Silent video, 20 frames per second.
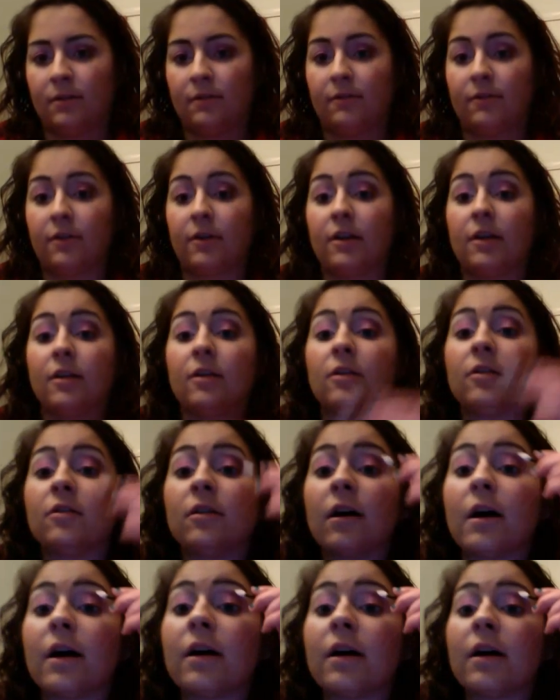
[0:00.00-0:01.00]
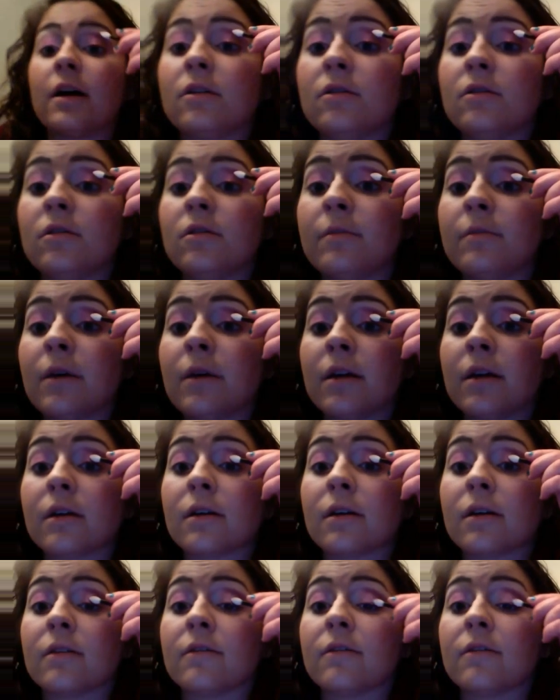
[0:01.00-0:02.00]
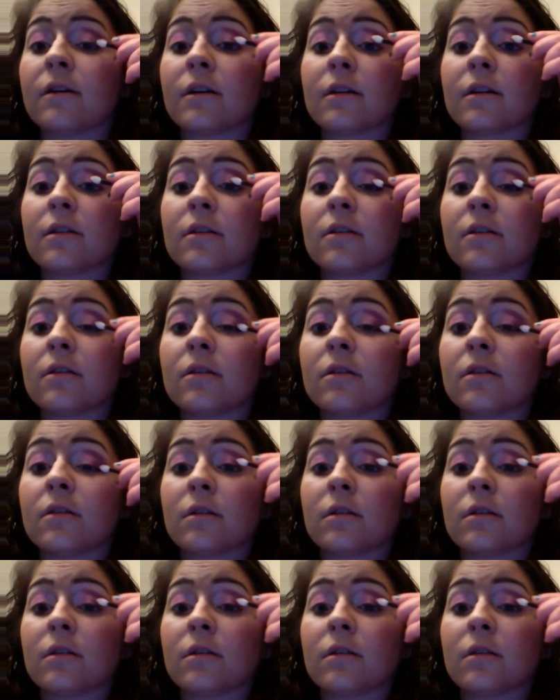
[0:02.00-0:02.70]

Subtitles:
for a little added dramatic effect.